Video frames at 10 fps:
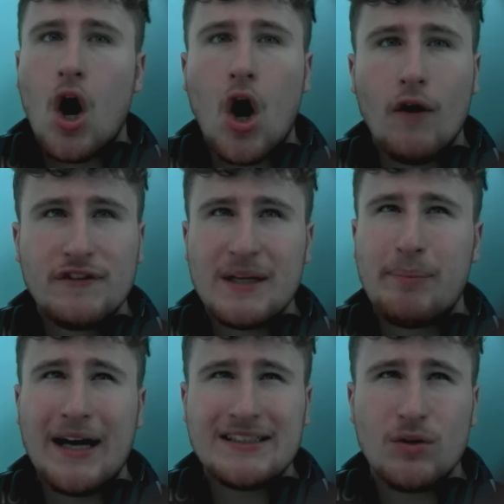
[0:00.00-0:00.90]
Obviously,
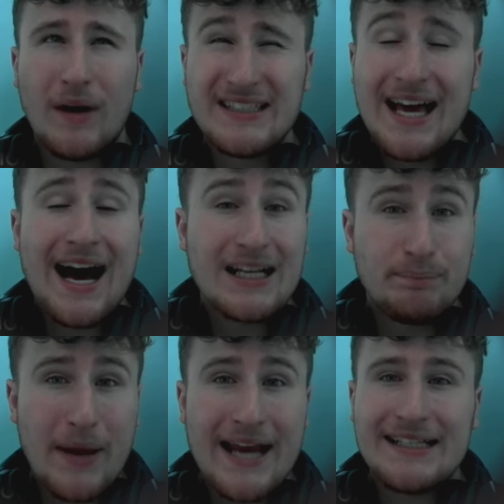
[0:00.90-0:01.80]
passing wise, has
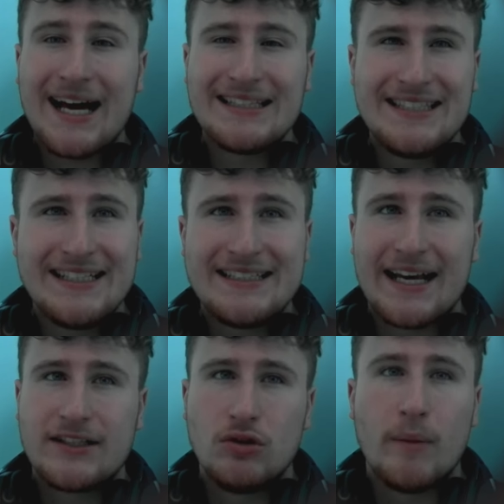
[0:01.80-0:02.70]
pinged and
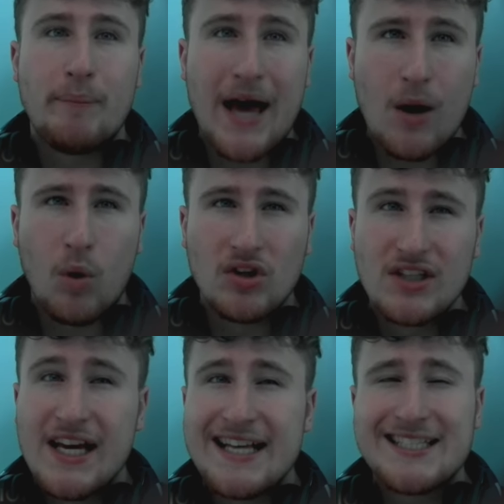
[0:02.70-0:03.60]
tiki-taka to the better ones,
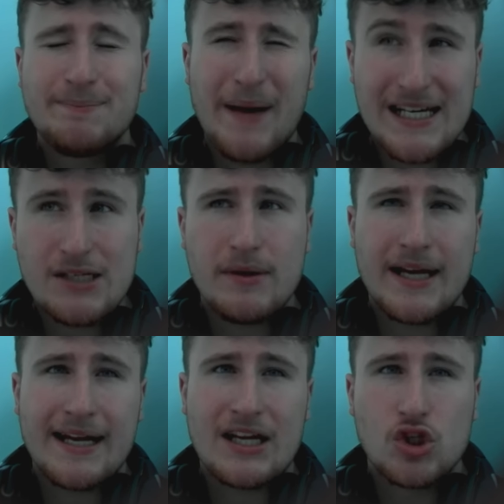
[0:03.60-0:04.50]
especially with
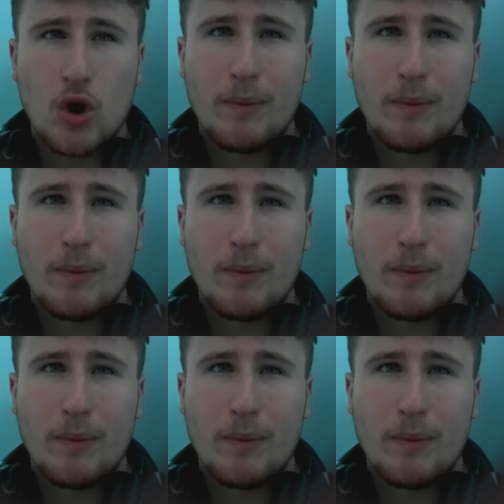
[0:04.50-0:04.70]
99 short